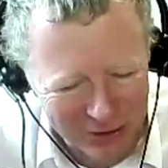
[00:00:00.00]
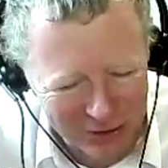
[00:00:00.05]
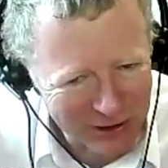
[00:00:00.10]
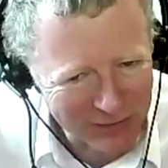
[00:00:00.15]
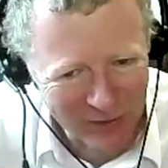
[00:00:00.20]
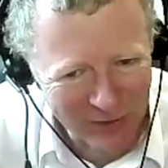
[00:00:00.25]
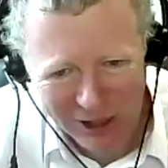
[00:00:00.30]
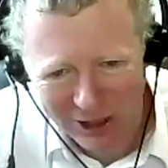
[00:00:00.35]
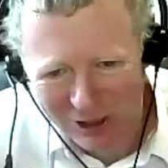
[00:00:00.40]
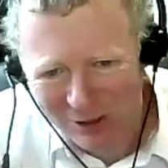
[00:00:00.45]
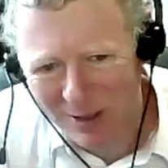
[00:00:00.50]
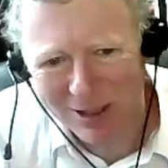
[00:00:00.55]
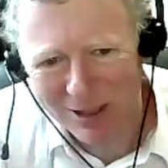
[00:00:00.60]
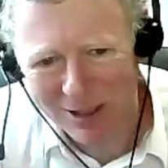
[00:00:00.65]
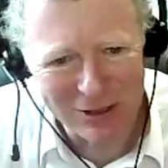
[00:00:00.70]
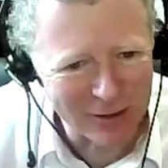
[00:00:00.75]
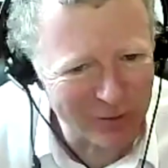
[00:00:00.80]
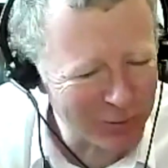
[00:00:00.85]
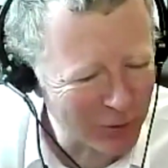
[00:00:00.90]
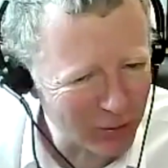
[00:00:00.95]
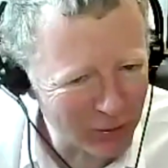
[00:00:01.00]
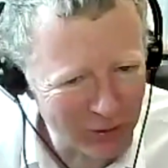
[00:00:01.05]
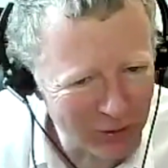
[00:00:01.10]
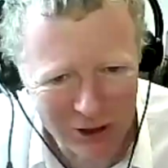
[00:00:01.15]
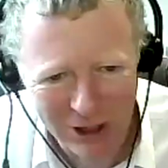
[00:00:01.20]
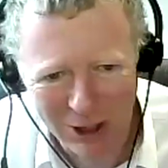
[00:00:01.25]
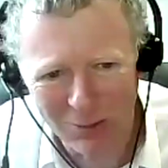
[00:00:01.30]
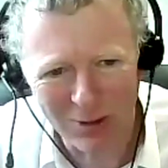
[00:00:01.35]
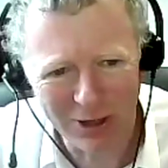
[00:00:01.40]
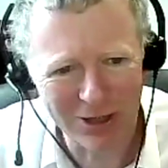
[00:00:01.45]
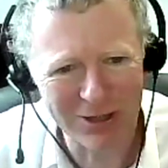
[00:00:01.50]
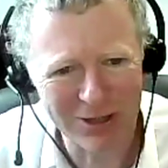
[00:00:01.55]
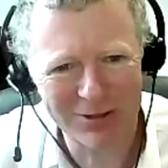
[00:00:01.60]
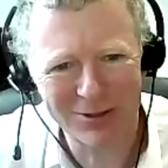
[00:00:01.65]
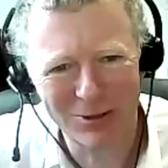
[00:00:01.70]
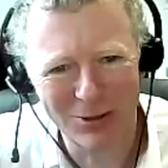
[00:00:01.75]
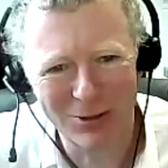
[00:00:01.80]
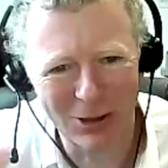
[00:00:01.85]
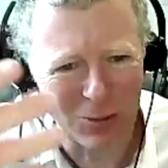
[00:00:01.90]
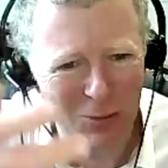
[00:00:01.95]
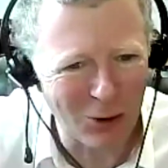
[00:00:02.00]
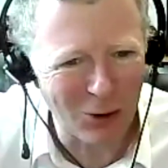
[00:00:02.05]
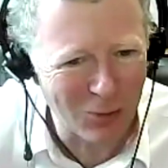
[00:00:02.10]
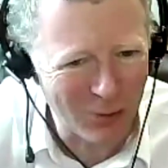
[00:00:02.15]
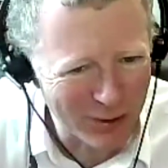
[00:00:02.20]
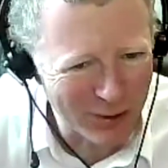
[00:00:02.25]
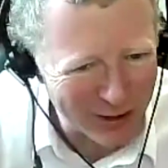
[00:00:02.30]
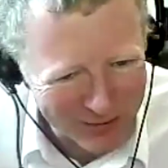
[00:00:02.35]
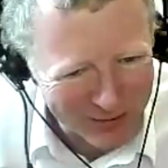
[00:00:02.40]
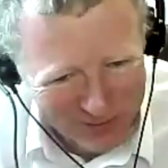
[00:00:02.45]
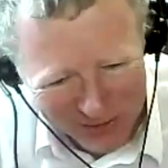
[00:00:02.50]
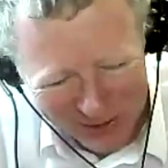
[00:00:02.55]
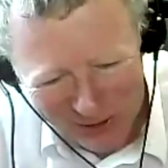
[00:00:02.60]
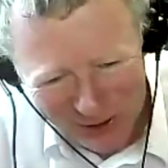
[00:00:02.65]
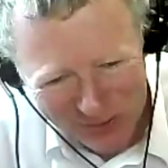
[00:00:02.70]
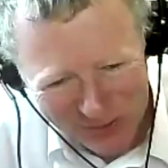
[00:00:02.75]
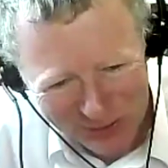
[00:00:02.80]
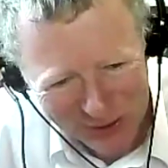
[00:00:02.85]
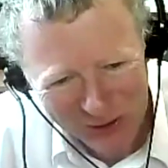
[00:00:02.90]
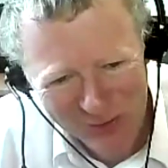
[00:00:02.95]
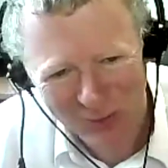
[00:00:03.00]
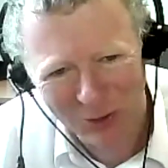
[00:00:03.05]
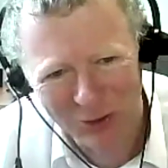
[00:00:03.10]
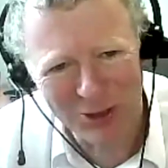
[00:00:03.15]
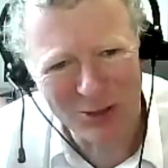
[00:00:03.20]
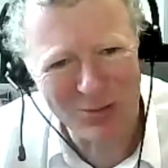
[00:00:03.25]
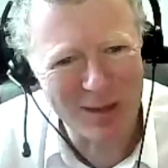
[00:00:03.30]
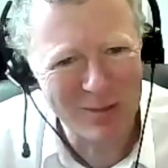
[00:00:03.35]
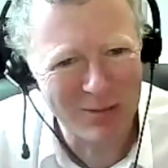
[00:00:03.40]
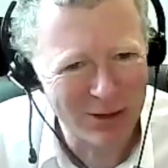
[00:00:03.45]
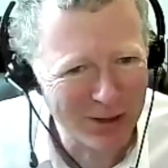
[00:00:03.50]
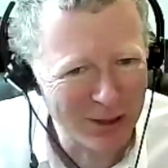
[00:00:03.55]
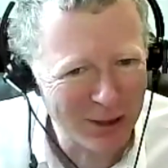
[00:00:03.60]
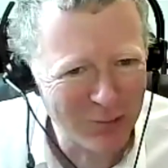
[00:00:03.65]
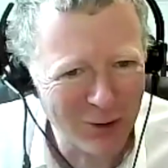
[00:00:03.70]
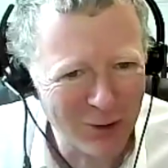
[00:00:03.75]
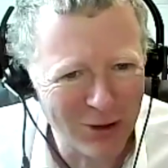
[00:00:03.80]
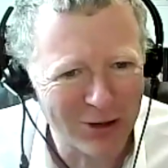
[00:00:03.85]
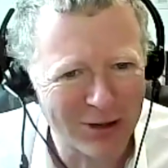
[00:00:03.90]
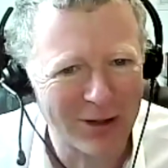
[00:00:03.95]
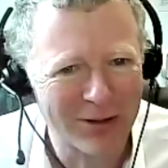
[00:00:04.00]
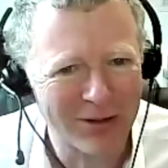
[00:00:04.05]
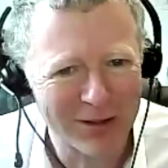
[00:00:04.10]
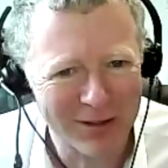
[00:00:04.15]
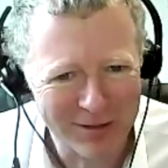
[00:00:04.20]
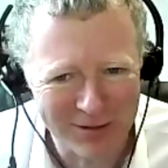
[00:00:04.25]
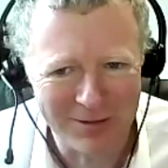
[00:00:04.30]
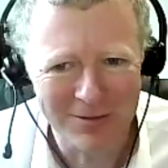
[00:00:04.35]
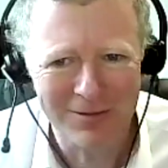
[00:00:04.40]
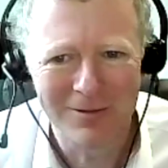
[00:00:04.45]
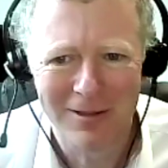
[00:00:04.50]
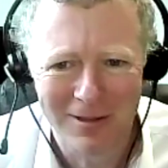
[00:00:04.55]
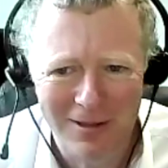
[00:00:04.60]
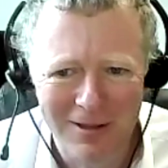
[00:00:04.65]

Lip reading: because it's very expensive, but also we're going to do a lot more with it in terms of supporting people in their work, I think. And